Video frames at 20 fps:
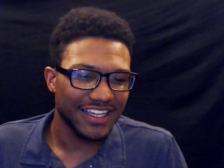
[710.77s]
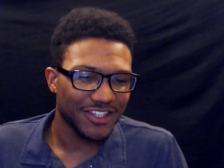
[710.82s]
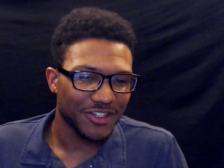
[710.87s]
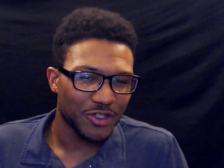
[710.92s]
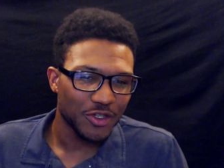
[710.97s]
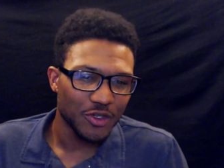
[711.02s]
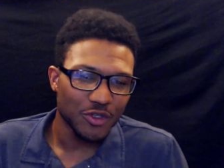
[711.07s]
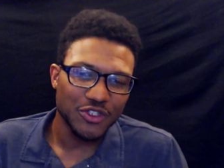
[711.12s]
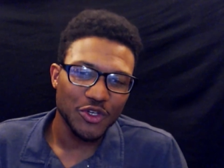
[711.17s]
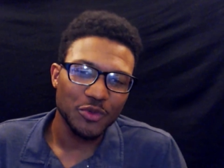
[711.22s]

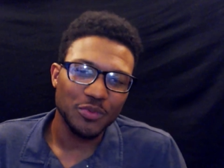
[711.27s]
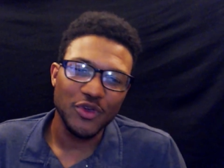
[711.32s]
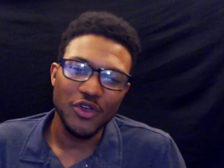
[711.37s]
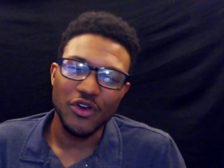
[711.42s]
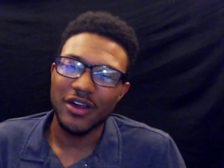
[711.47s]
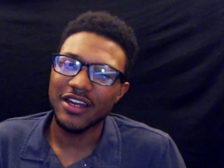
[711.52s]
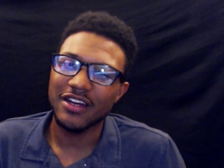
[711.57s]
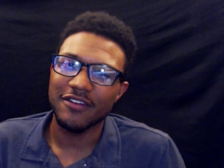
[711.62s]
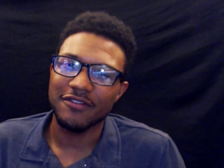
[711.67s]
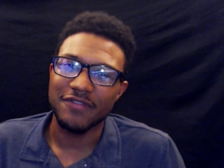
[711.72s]
YouTube,
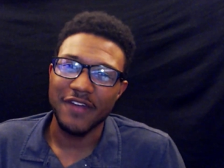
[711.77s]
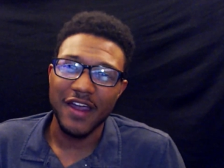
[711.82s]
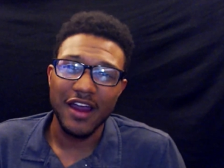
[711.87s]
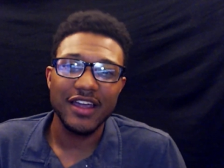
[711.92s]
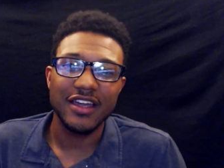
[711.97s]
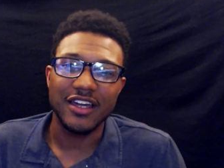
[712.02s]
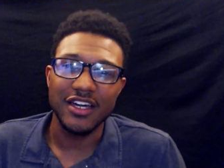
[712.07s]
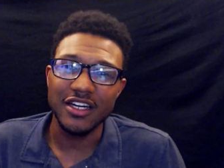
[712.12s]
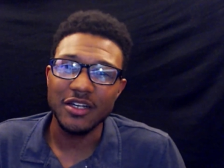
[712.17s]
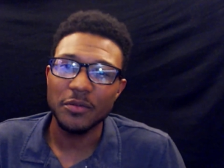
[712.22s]
you're in a
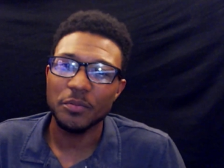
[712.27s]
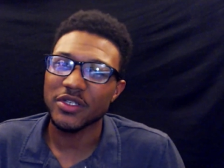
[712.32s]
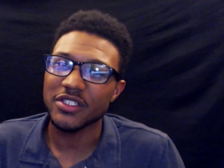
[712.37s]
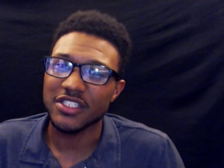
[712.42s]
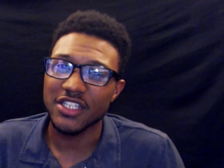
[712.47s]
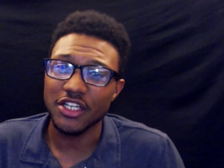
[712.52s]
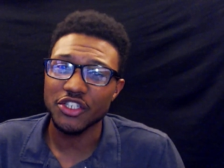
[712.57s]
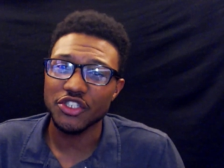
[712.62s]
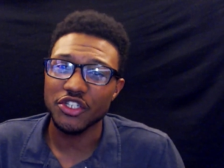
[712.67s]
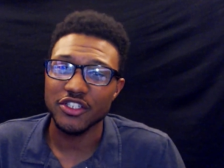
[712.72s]
very good
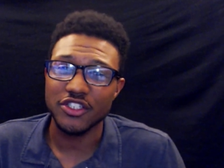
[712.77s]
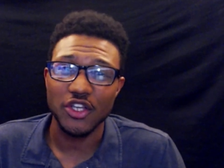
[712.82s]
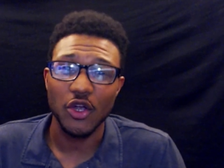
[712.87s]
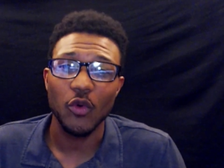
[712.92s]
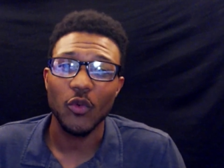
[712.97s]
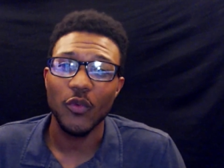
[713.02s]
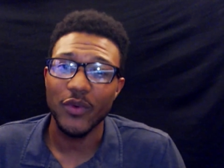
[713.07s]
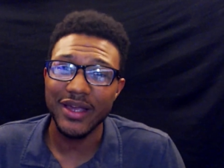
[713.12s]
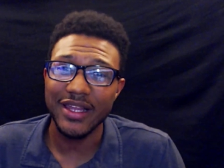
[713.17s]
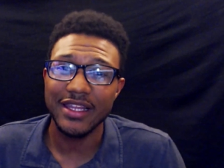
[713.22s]
position
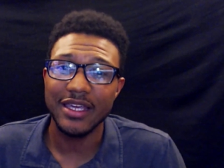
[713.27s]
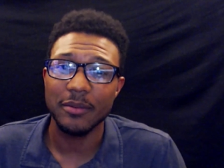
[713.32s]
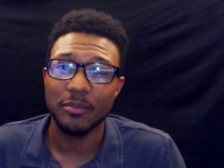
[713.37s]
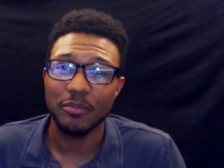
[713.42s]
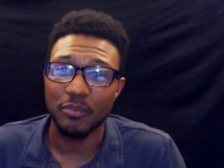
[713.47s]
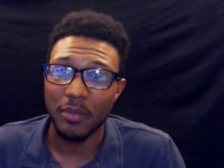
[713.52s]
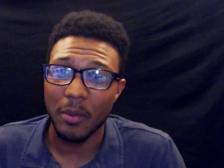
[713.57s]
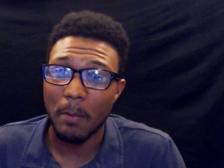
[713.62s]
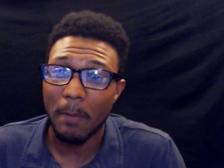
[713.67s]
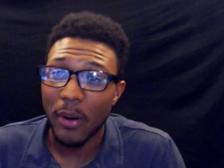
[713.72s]
to really
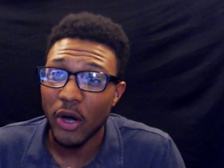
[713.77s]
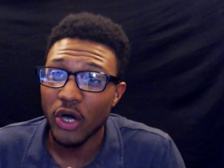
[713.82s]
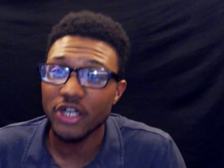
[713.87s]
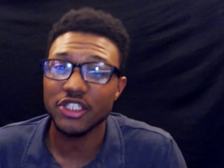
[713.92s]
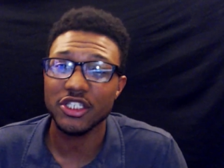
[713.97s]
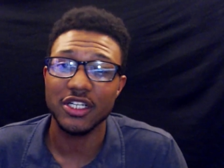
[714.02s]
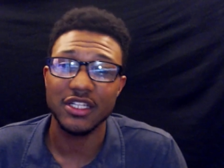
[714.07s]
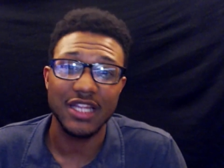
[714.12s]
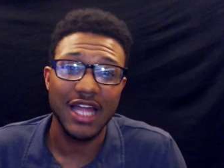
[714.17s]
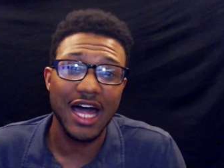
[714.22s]

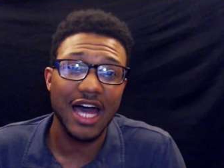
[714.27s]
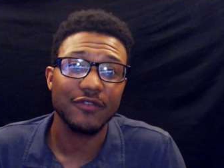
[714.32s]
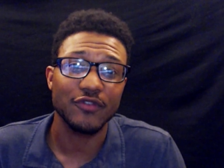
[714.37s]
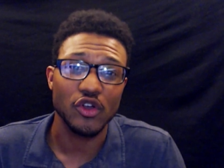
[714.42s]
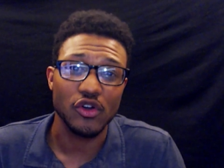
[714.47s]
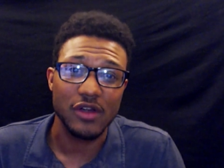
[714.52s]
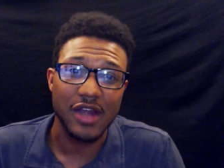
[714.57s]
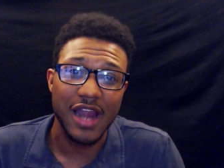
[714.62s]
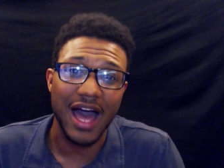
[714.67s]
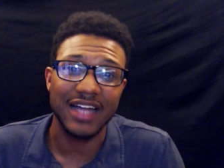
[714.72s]
push a lot of
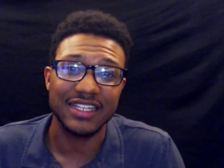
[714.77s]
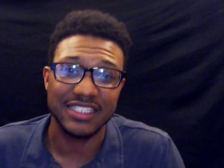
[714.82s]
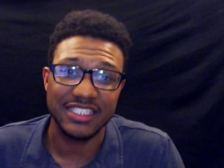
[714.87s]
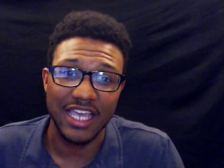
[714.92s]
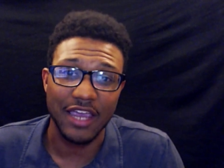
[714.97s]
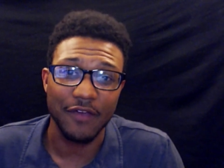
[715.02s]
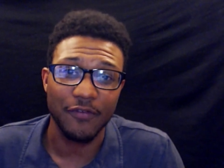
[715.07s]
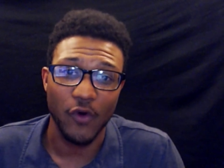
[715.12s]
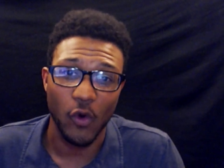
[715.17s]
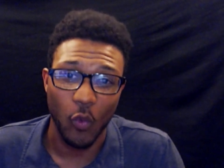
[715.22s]
your not
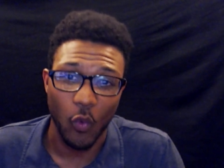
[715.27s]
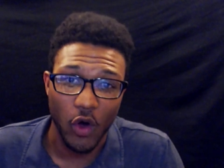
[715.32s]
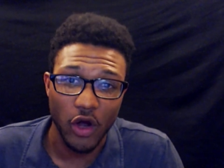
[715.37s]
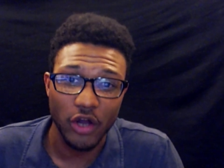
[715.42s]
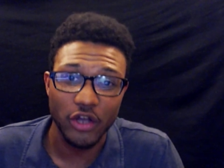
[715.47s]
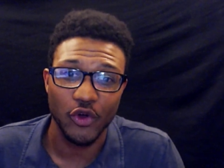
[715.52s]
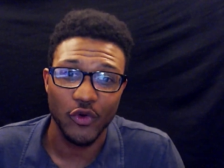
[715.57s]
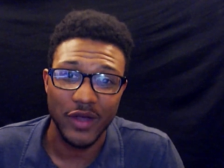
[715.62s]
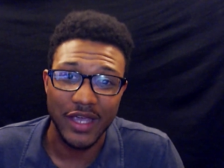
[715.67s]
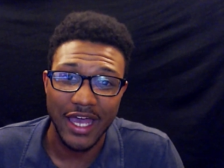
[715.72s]
safe for
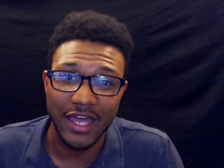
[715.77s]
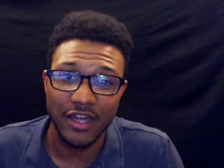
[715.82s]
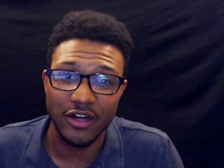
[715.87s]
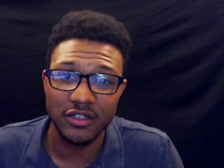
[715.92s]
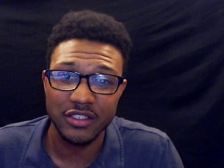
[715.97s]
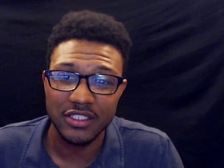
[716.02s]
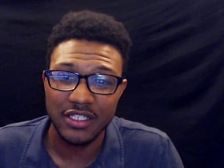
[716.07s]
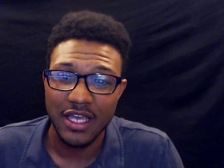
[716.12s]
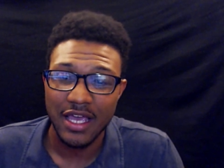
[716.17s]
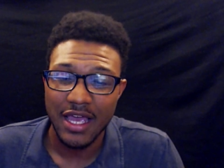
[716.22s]
work
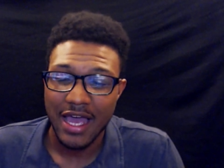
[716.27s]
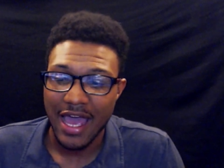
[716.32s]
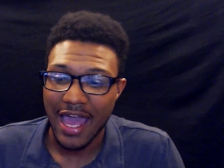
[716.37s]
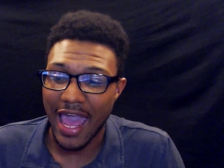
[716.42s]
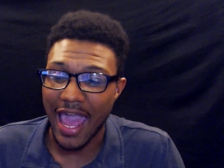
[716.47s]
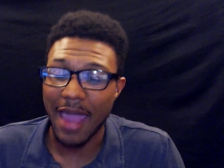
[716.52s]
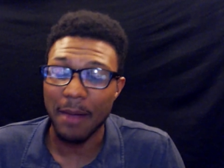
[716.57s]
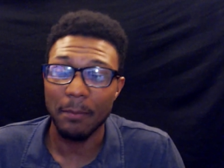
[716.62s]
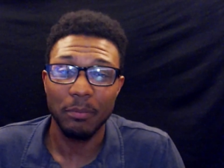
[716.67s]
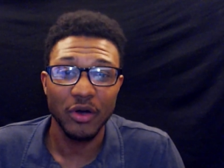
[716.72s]
creators
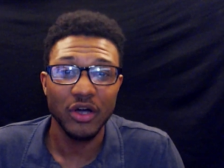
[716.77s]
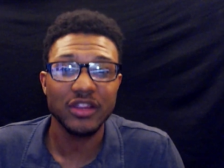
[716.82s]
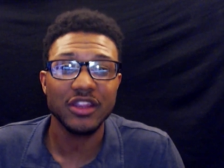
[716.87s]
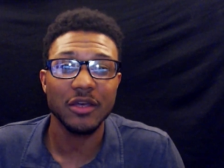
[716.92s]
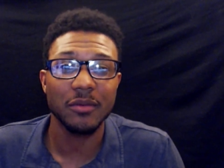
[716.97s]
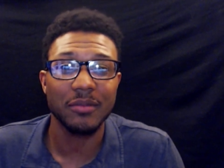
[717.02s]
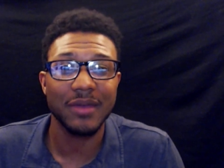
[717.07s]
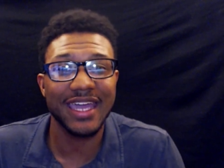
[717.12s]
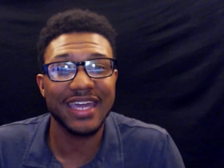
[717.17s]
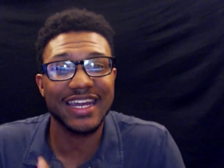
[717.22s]
and put
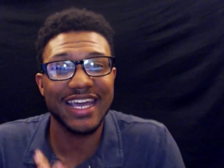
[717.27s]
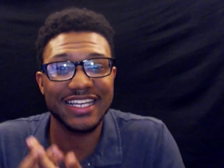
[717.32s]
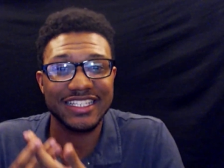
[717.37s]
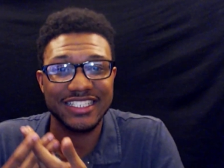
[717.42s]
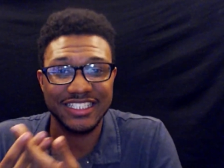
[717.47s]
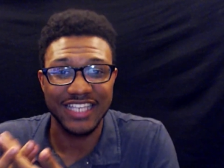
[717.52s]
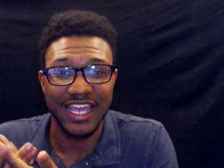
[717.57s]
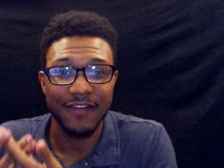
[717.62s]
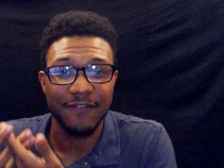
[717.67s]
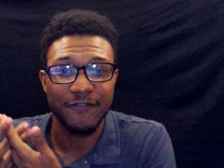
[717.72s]
them in a
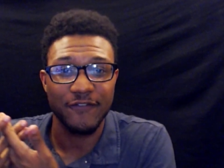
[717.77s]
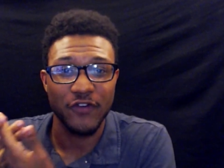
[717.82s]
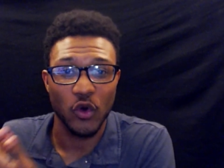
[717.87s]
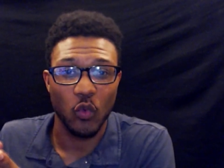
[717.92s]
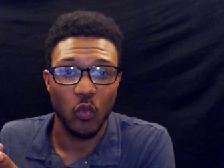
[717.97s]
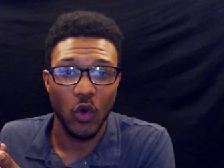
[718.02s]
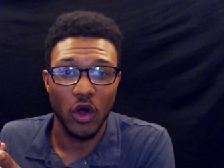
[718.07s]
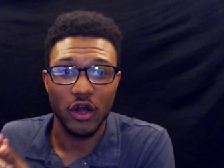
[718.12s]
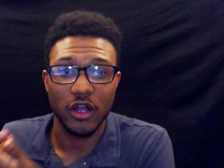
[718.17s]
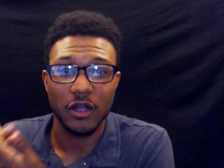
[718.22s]
safe for
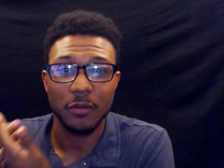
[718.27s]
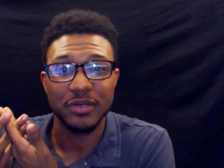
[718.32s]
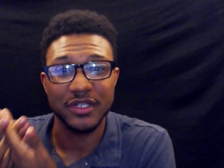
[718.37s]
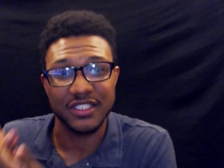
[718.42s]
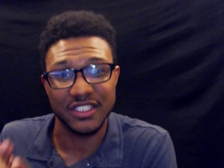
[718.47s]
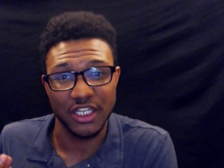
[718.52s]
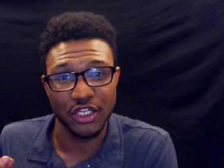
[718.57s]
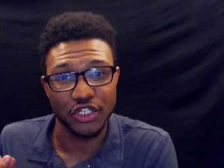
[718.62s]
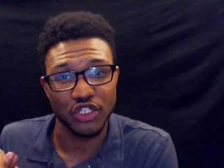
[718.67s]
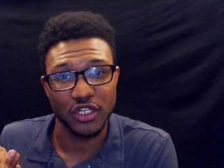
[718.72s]
work
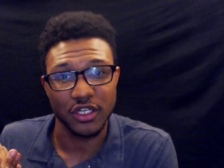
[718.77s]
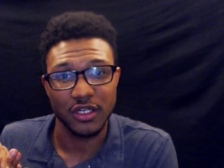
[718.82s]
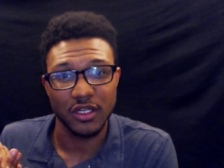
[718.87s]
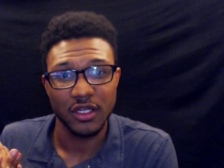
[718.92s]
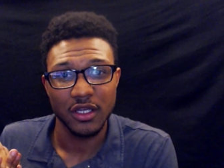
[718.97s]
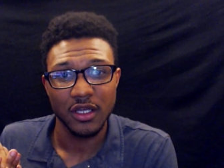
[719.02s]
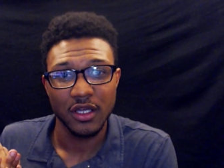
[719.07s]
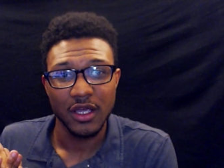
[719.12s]
position,